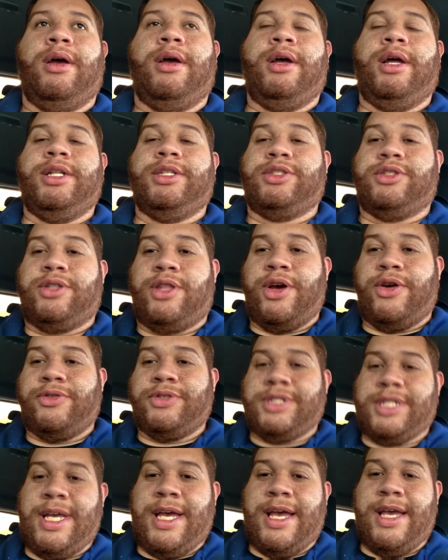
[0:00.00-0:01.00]
It's
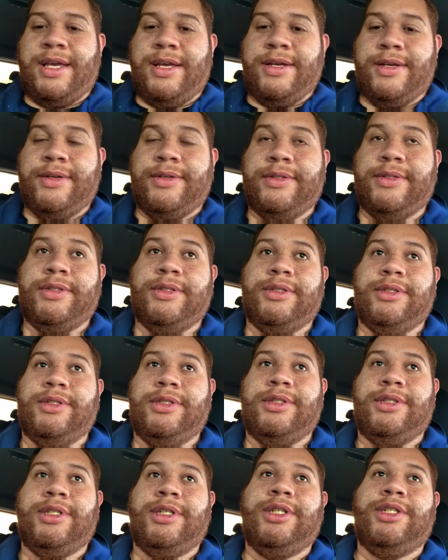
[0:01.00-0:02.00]
Thursday,
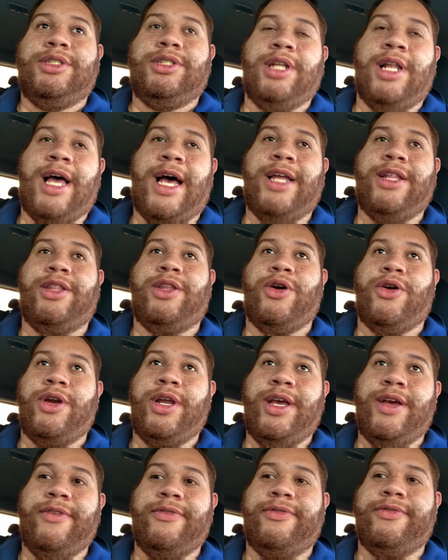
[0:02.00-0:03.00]
July
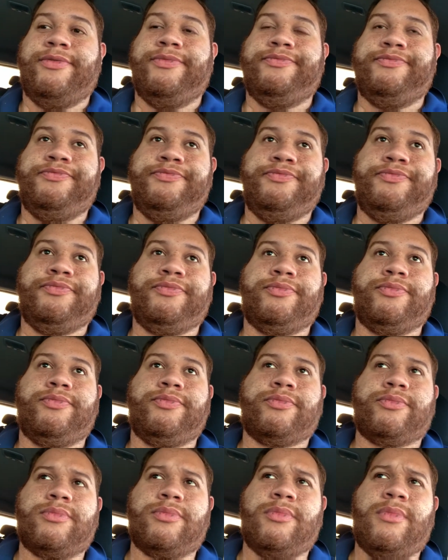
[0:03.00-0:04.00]
30th,
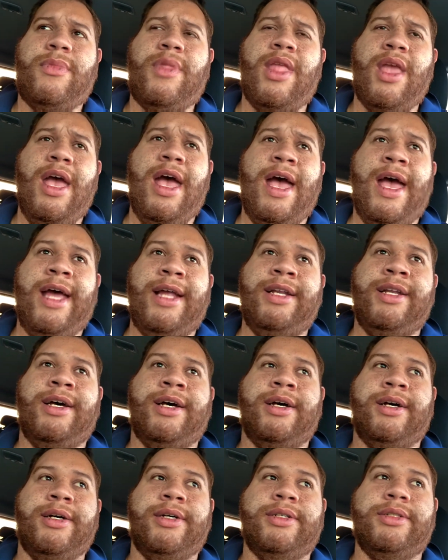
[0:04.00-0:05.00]
and
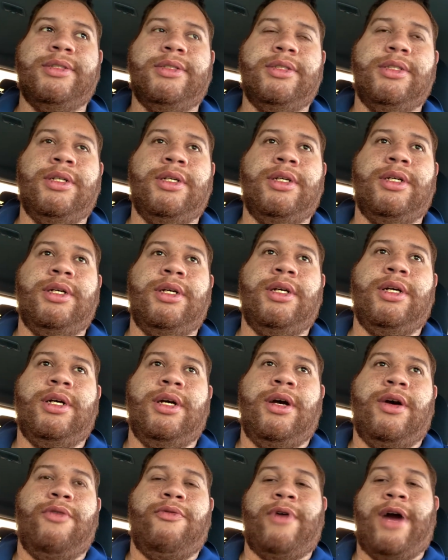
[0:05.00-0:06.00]

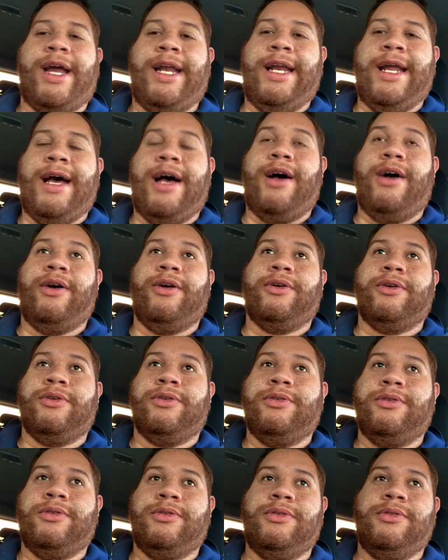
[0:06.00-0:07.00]
right now
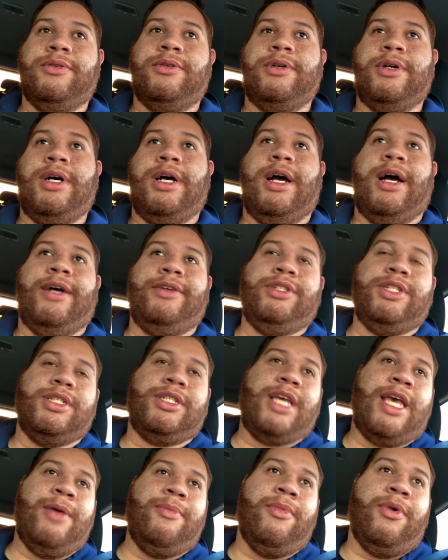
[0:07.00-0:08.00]
I just
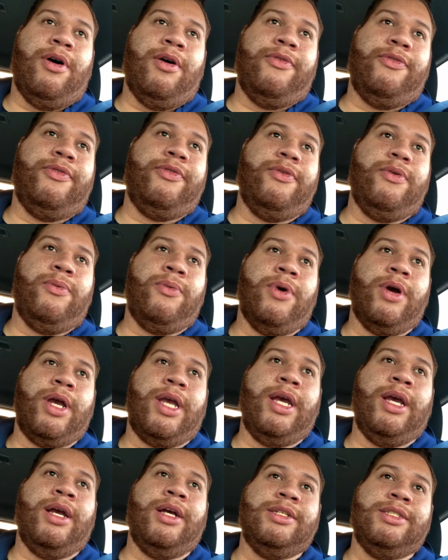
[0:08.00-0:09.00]
came off
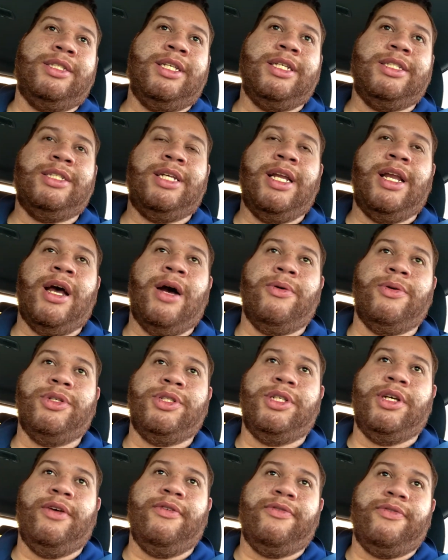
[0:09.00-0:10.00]
working a 16-hour
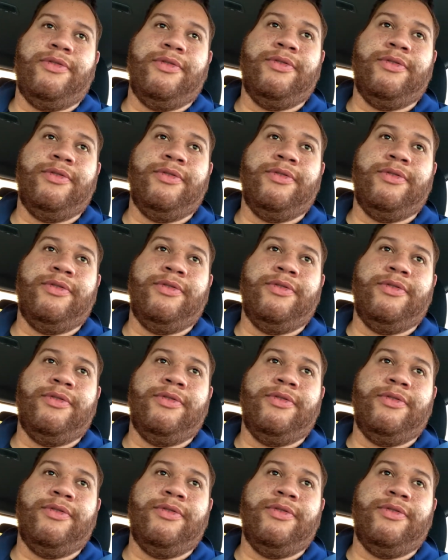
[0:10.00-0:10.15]
shift.